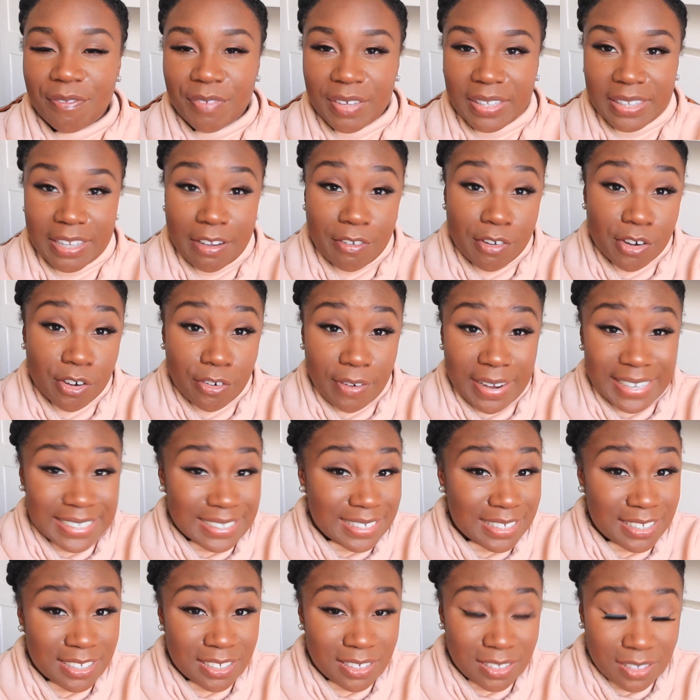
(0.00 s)
I think they're a
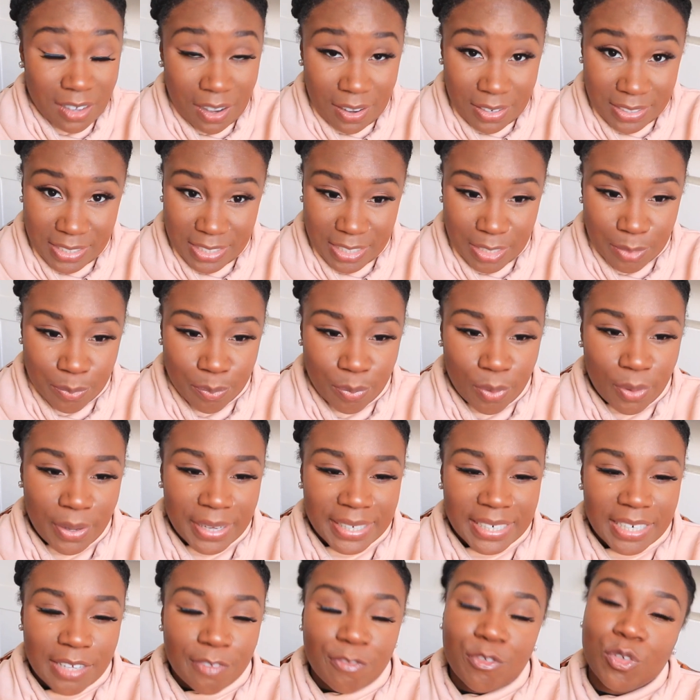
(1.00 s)
great starting
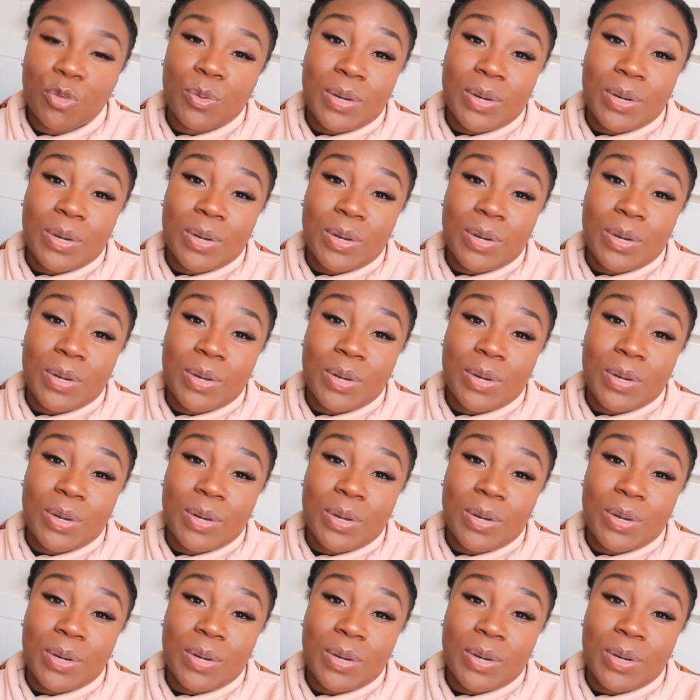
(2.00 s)
point if